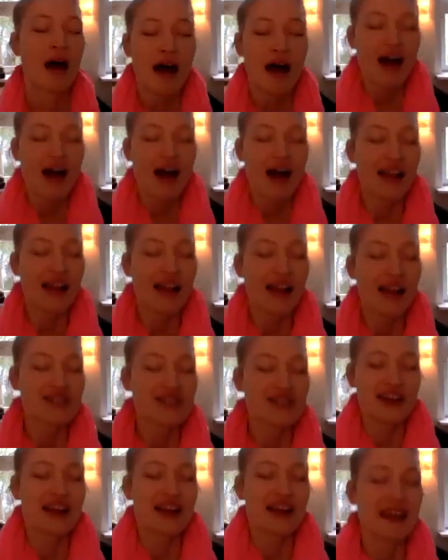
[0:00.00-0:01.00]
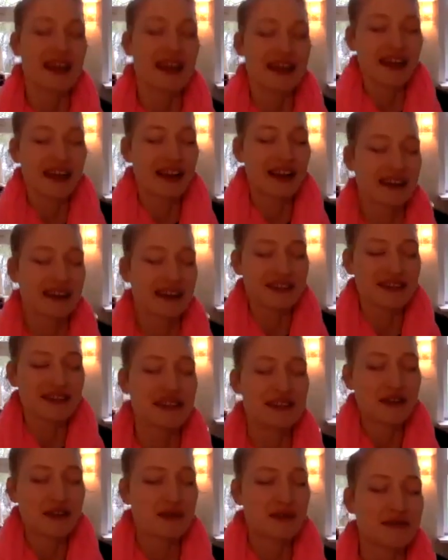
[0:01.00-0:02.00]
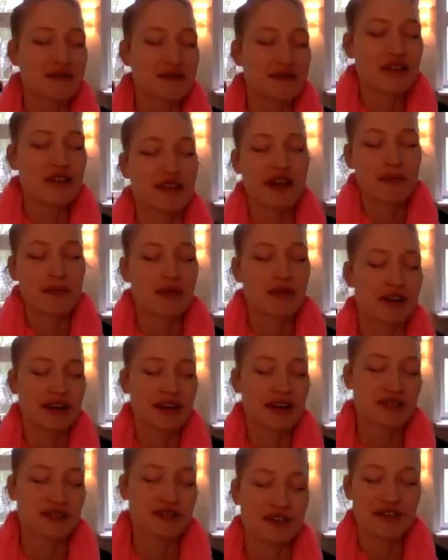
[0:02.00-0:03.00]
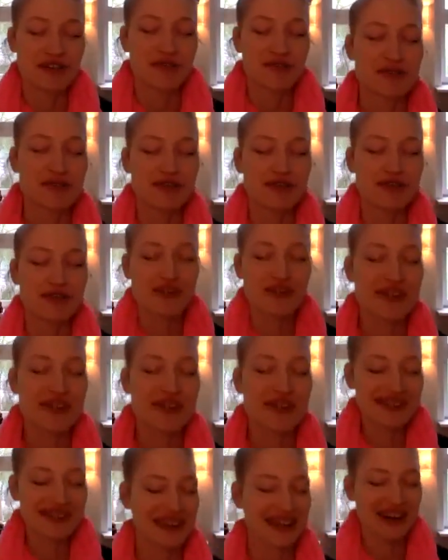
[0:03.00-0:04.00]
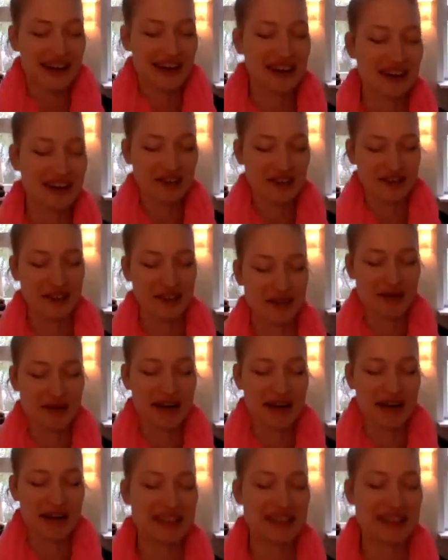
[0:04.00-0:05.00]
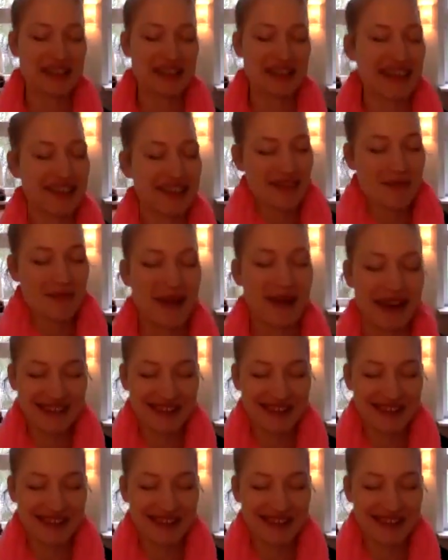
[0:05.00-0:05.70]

And shake until you feel the vibration on the front side of your body and the back